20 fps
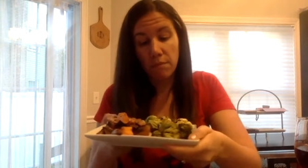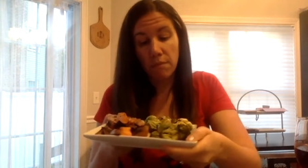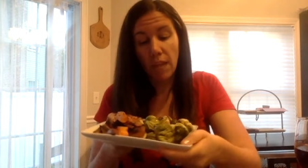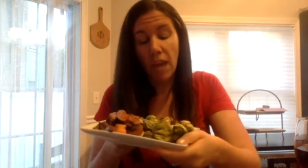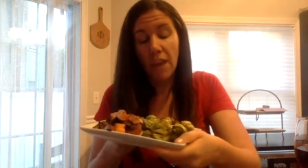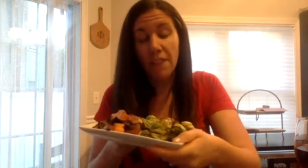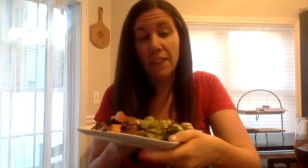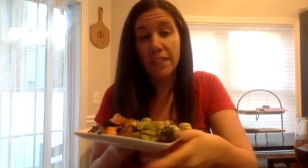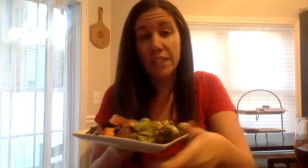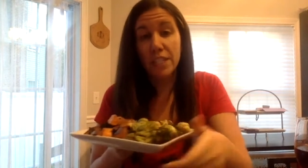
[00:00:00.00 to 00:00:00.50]

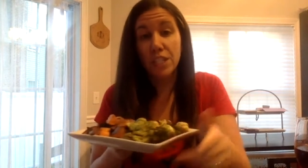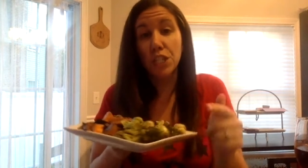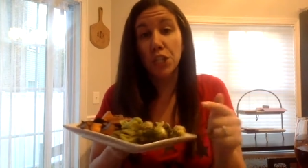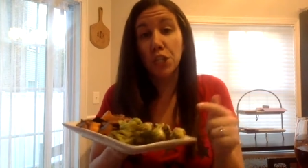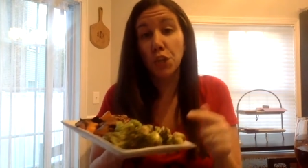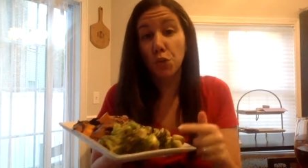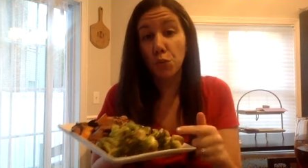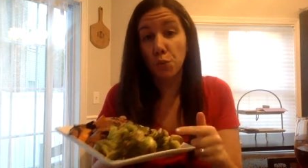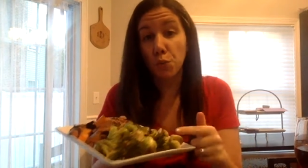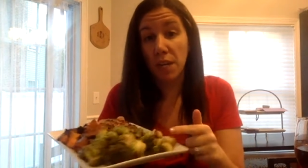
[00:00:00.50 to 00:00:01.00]
And this is a
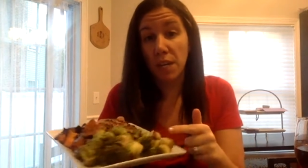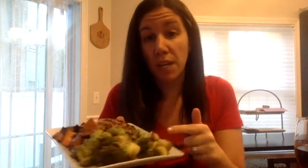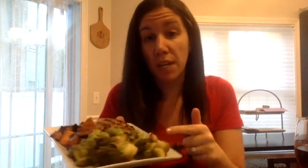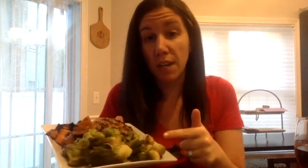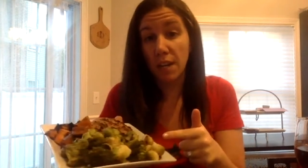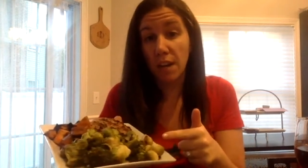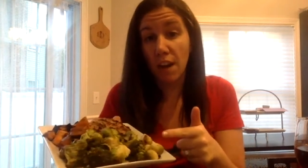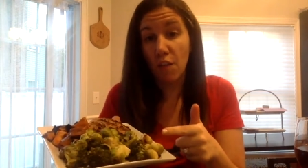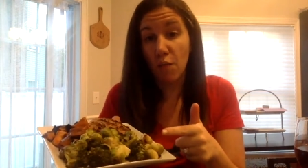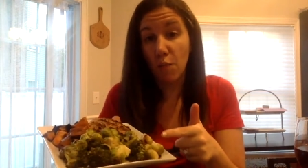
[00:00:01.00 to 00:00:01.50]

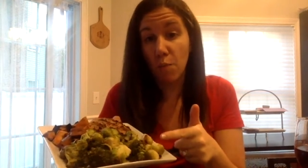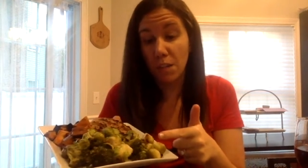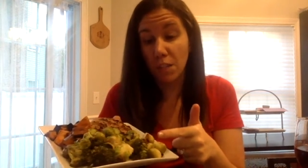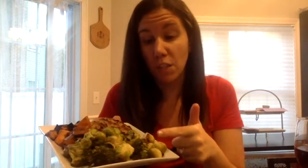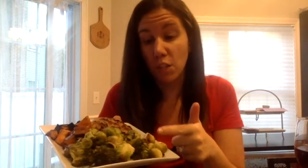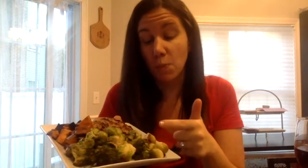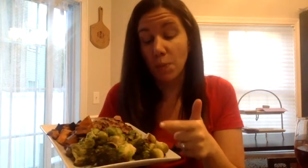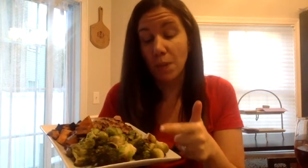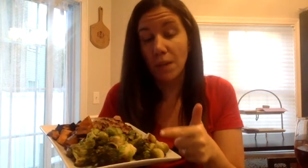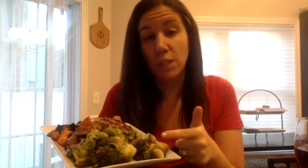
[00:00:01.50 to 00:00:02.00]
green of
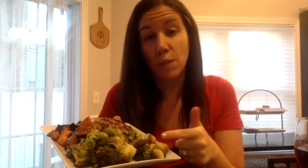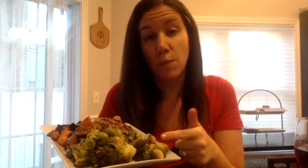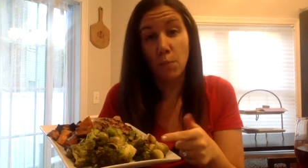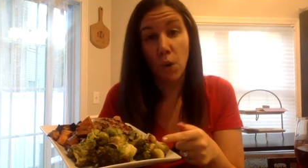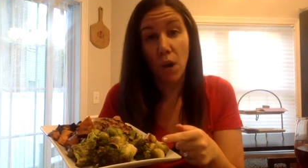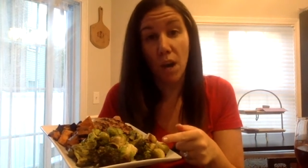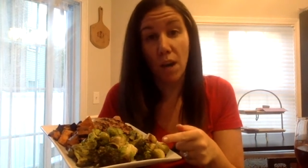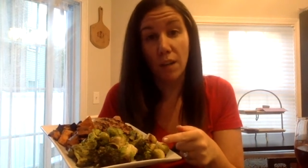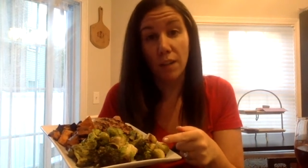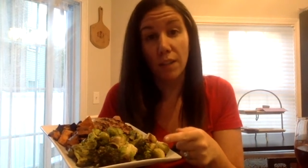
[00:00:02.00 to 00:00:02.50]
Brussels sprouts and
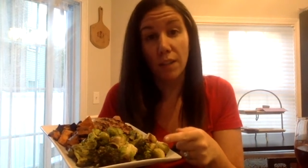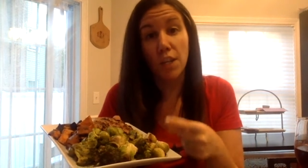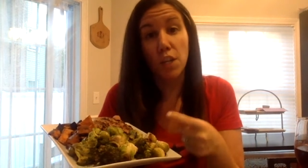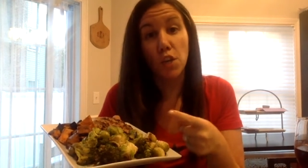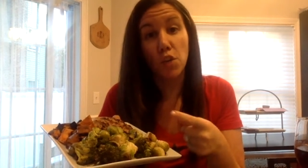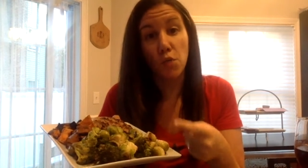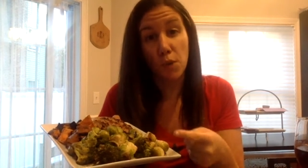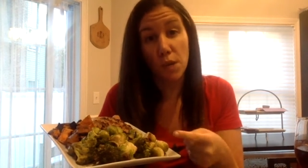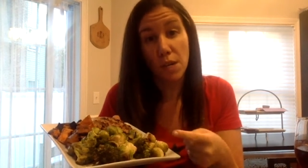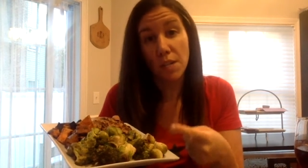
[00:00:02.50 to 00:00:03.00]
broccoli,
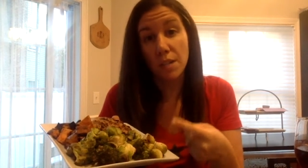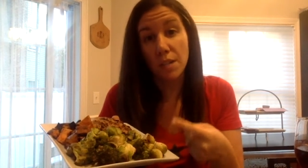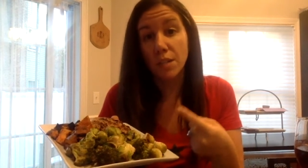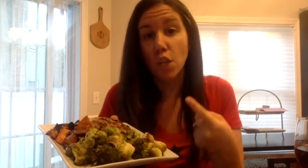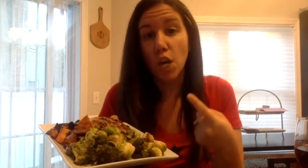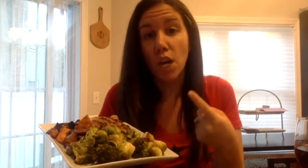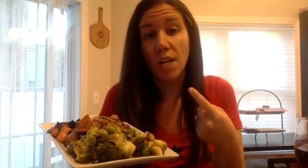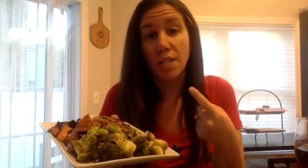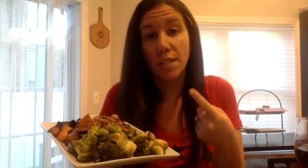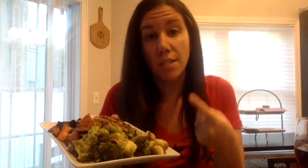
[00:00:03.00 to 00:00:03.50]
grilled,
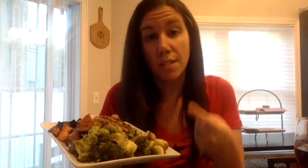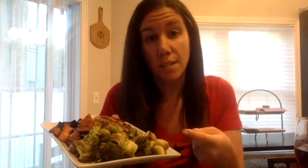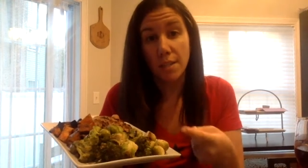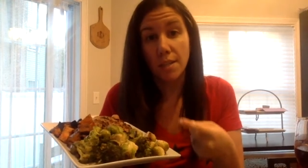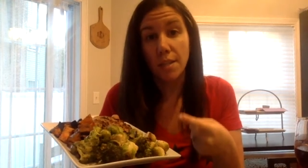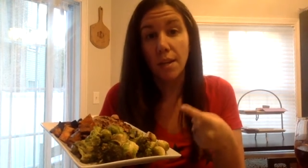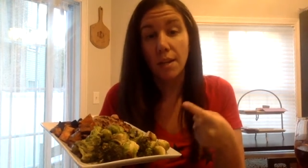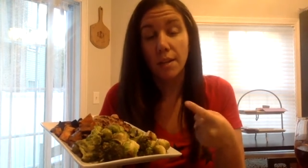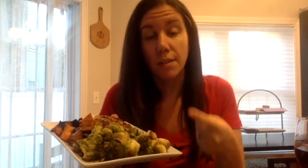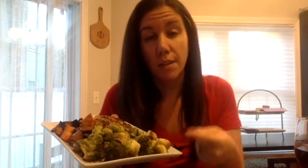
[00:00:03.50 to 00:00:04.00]
tossed in
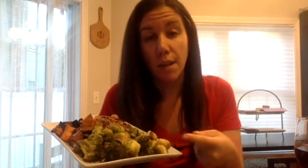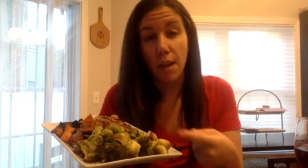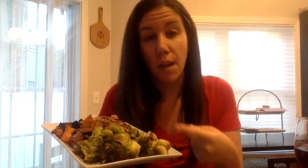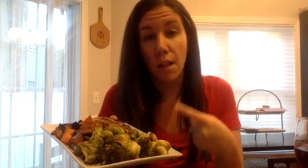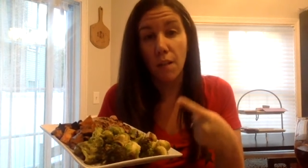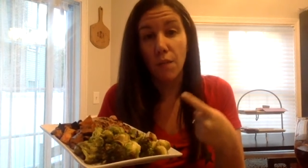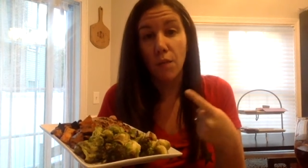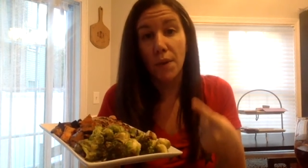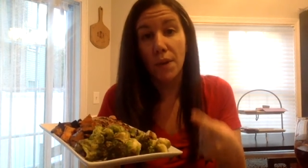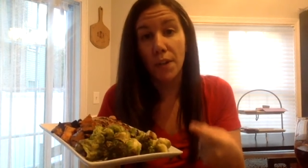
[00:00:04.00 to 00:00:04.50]
salt,
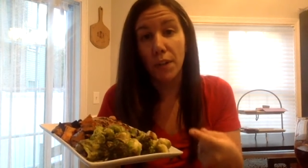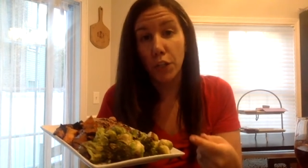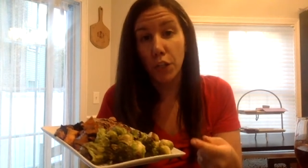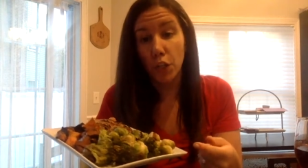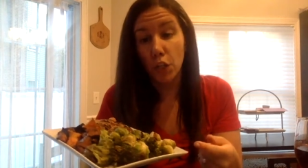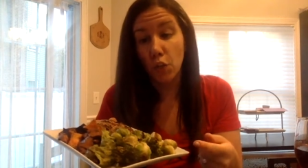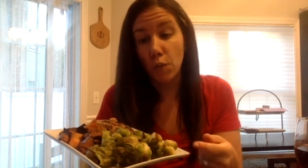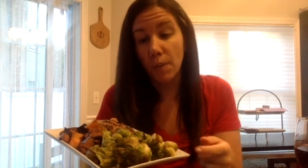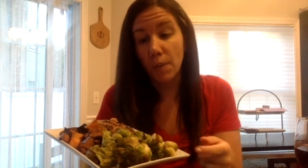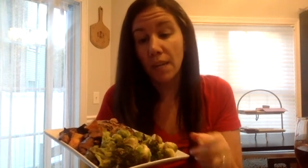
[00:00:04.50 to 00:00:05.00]
olive oil, and
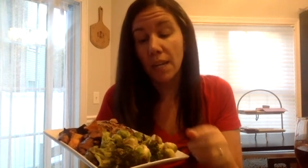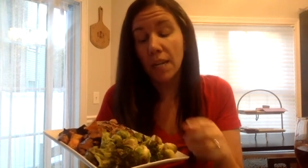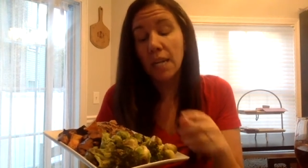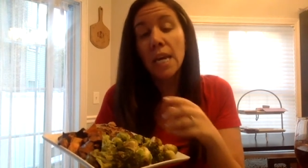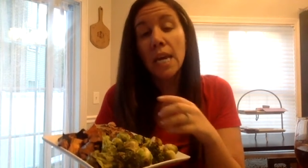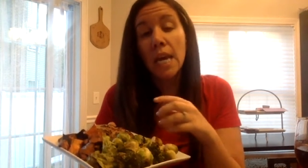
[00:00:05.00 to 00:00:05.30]
cumin.